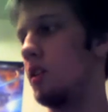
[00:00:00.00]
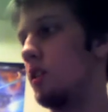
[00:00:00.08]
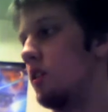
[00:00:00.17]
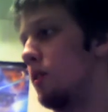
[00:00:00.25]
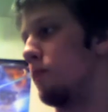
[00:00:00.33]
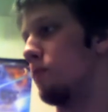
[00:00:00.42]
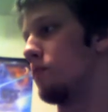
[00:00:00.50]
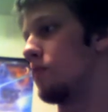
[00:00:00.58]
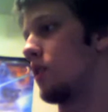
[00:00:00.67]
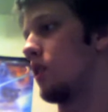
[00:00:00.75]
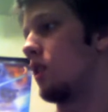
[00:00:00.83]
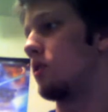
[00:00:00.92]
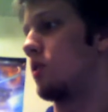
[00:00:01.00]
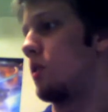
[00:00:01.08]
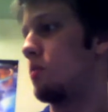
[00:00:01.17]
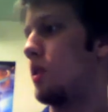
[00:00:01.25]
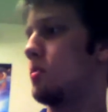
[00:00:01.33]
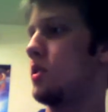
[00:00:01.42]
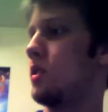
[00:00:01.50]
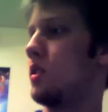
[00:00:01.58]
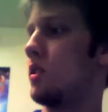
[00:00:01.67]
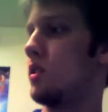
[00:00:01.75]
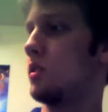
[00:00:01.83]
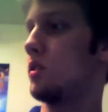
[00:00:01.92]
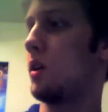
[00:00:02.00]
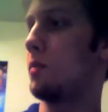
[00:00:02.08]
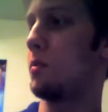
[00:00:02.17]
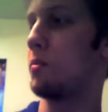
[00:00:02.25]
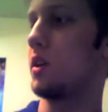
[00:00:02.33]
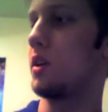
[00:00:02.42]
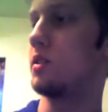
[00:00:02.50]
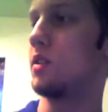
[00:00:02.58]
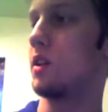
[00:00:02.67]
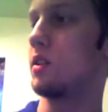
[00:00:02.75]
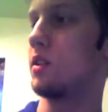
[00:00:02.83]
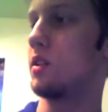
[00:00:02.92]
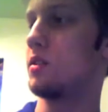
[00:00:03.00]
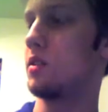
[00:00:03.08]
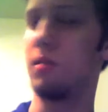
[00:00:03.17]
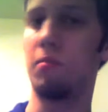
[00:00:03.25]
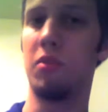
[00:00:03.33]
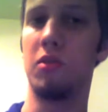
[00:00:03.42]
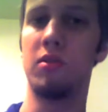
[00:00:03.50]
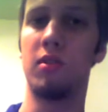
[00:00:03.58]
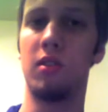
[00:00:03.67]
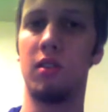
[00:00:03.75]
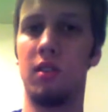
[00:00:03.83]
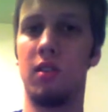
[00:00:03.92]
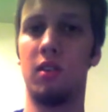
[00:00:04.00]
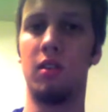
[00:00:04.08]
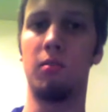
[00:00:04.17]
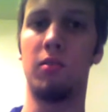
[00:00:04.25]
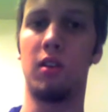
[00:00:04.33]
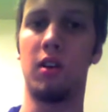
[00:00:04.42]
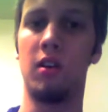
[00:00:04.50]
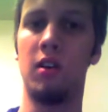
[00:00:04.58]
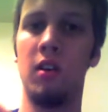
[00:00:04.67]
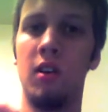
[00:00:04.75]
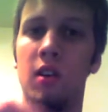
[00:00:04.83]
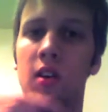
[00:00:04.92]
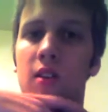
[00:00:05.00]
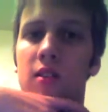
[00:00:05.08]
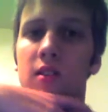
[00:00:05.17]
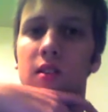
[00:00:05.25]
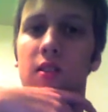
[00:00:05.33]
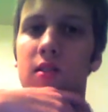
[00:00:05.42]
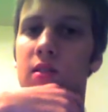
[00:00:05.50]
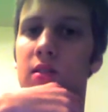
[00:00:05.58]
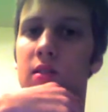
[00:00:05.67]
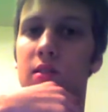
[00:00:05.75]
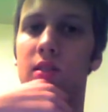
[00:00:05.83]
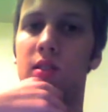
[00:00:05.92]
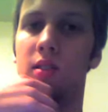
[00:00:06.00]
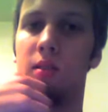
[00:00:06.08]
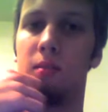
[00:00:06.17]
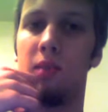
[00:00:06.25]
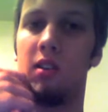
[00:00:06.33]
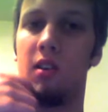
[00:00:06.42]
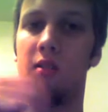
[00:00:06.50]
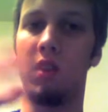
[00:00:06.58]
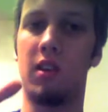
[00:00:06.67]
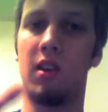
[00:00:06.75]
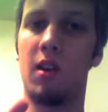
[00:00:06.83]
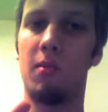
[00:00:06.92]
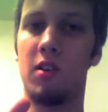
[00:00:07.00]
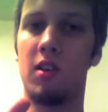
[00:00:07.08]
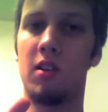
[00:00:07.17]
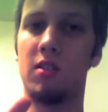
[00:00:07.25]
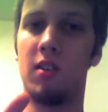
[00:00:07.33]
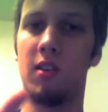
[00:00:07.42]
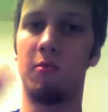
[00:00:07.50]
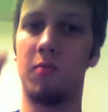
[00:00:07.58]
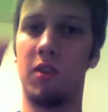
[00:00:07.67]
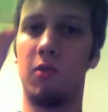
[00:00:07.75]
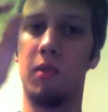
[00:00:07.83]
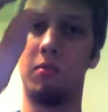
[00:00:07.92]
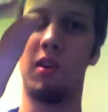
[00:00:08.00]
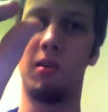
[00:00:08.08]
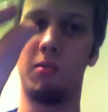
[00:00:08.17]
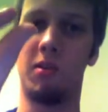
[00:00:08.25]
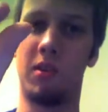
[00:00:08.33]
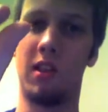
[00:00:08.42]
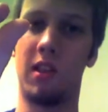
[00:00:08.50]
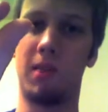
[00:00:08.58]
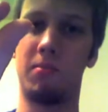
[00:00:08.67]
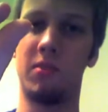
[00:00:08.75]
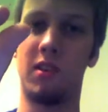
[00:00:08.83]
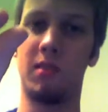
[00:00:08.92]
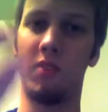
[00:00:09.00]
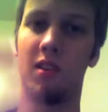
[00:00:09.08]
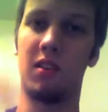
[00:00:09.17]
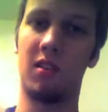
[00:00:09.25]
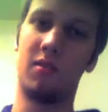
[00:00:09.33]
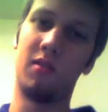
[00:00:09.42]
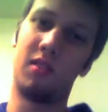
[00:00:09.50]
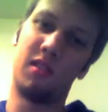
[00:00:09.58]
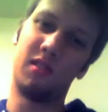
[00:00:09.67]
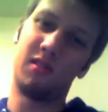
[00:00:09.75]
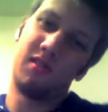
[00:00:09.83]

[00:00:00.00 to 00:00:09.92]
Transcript: So I'm probably going to type up a deck list and post it in the underbar since I don't have a camera, I just have my webcam on my laptop and I can't really